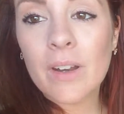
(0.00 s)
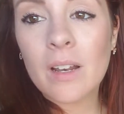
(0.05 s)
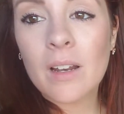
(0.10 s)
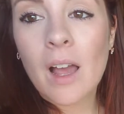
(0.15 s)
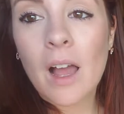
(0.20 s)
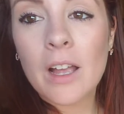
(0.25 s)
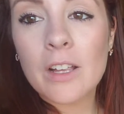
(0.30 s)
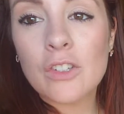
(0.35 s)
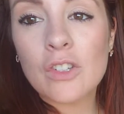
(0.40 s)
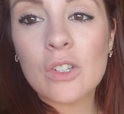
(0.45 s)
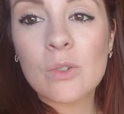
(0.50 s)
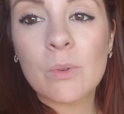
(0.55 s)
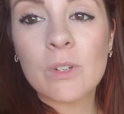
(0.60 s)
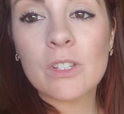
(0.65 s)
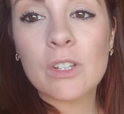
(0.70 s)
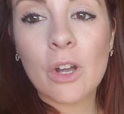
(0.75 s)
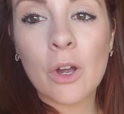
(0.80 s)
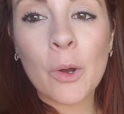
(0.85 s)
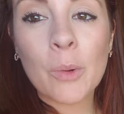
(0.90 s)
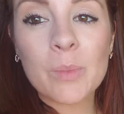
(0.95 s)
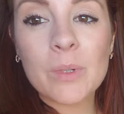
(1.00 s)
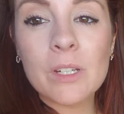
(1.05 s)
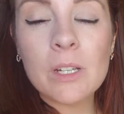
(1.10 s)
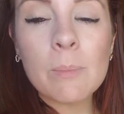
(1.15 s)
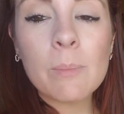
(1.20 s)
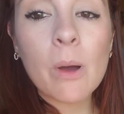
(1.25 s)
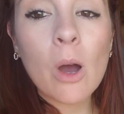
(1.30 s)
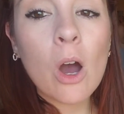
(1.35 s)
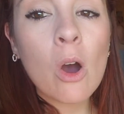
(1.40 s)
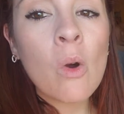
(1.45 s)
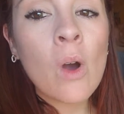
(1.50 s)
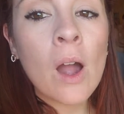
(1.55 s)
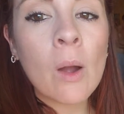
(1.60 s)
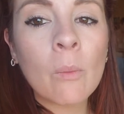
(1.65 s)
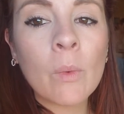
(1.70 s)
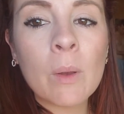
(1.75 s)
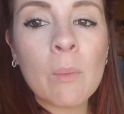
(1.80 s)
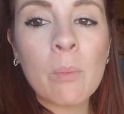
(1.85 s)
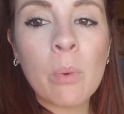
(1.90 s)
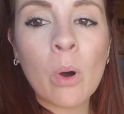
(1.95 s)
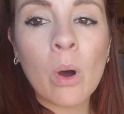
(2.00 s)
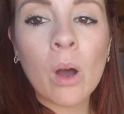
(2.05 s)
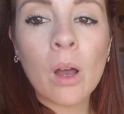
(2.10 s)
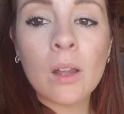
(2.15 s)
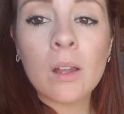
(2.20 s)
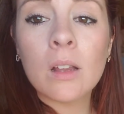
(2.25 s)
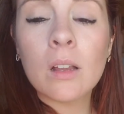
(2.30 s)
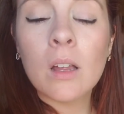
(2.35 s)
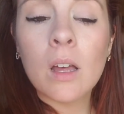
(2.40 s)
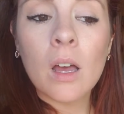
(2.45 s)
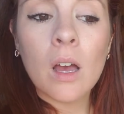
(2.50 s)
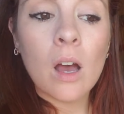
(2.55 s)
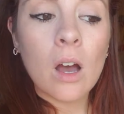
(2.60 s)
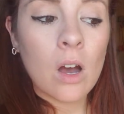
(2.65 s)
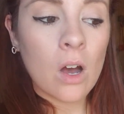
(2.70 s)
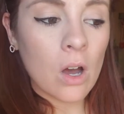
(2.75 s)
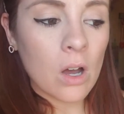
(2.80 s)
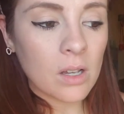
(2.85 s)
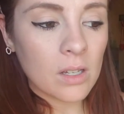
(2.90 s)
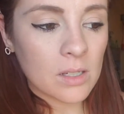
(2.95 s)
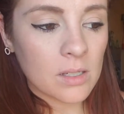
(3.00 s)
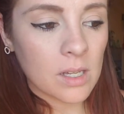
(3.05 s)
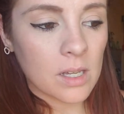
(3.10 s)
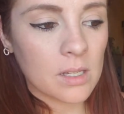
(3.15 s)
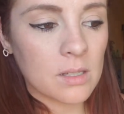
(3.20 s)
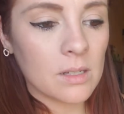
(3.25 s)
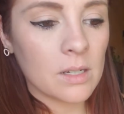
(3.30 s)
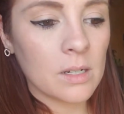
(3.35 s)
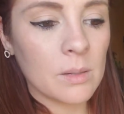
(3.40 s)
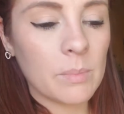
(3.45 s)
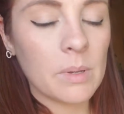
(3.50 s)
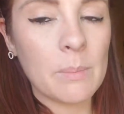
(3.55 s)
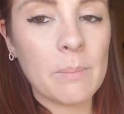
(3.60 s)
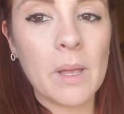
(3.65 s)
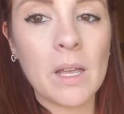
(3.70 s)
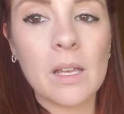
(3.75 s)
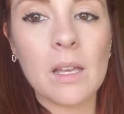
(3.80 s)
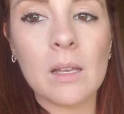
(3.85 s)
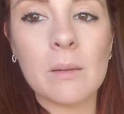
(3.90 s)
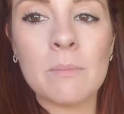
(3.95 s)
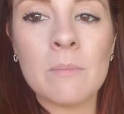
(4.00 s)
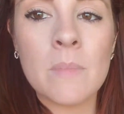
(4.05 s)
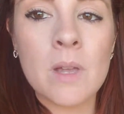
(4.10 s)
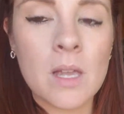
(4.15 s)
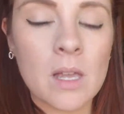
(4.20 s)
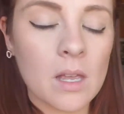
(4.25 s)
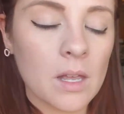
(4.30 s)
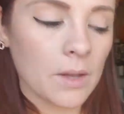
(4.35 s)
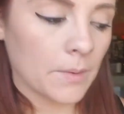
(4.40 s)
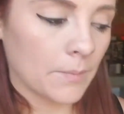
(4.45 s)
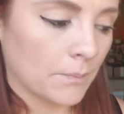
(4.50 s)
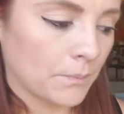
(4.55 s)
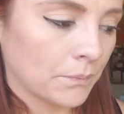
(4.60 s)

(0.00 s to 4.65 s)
and I just went to Home Depot and we bought hooks. He's gonna be making me